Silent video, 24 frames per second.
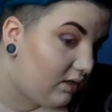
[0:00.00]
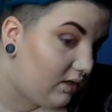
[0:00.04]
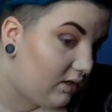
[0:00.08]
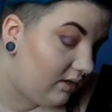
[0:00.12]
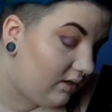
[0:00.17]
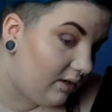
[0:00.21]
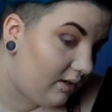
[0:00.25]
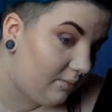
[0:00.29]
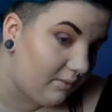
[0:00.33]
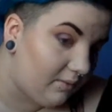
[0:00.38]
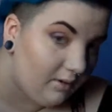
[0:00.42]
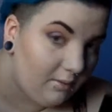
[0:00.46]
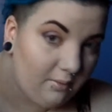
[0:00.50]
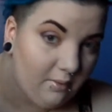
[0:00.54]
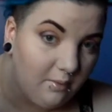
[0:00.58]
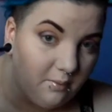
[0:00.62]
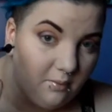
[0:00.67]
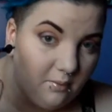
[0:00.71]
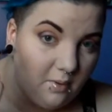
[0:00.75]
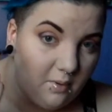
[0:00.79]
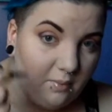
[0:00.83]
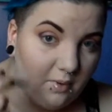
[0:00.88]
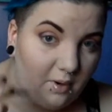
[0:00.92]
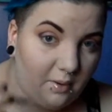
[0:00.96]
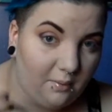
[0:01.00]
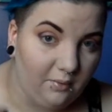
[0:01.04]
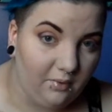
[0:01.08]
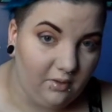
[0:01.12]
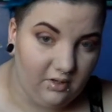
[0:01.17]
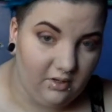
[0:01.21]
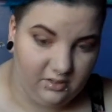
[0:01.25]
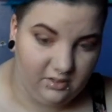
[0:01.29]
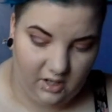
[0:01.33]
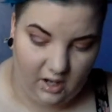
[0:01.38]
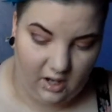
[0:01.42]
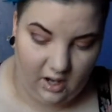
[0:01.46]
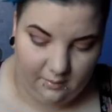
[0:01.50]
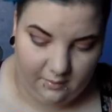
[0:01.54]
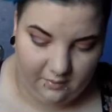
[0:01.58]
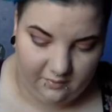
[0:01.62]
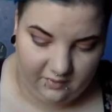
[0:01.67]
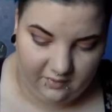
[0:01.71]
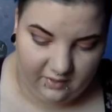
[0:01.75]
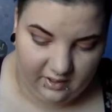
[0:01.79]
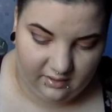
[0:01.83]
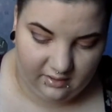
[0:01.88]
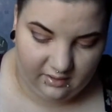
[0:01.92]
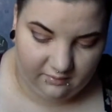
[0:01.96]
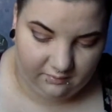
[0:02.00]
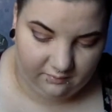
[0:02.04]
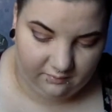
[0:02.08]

and then I'm going to put more purple on top of it.